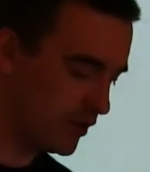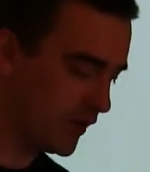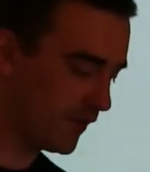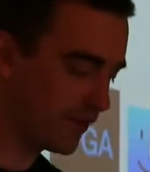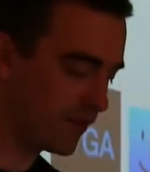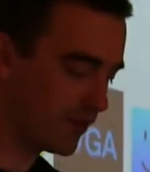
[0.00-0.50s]

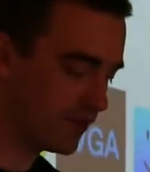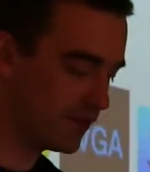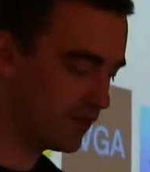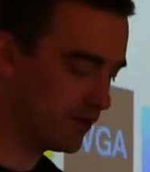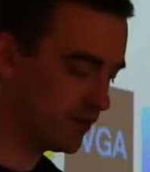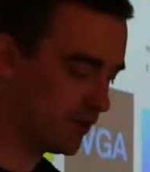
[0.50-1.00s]
in
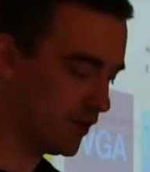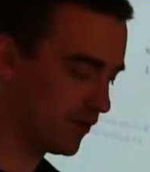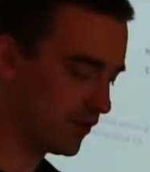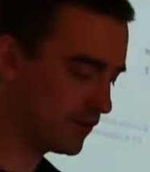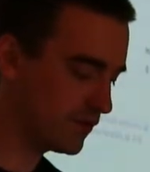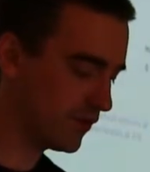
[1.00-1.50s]

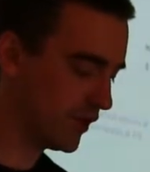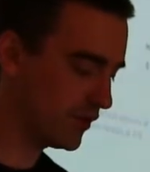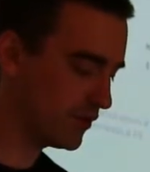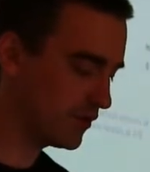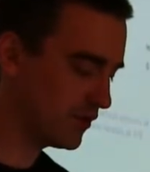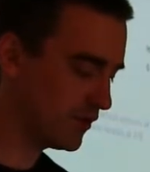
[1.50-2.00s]
here, right?
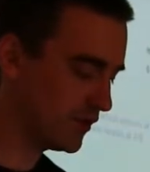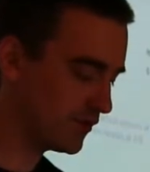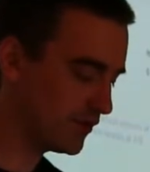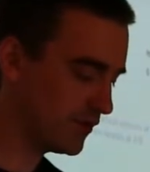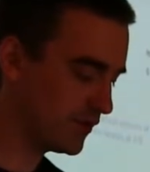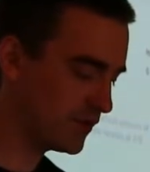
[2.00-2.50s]

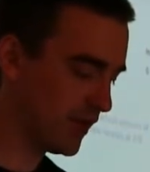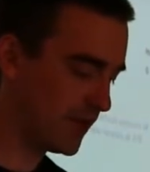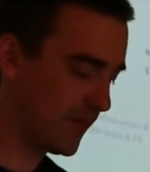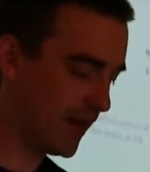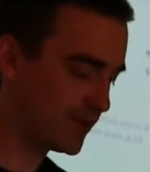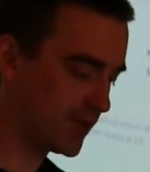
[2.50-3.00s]
This, the
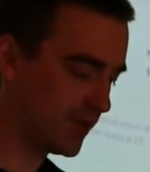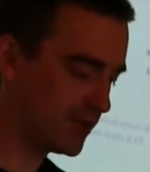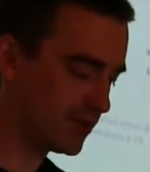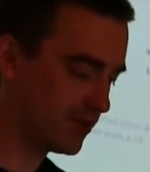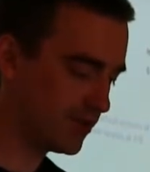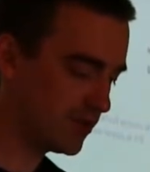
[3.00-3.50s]
same
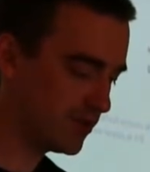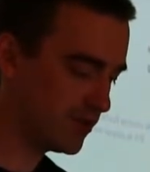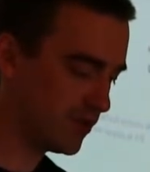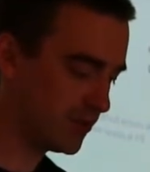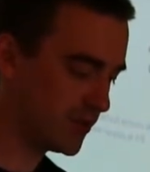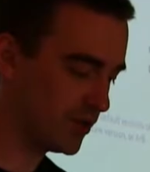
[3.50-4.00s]
application
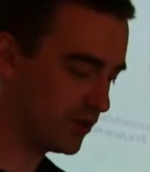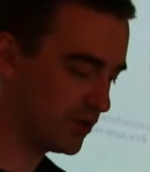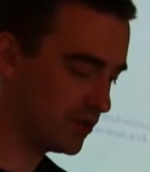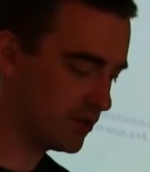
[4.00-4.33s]
up here.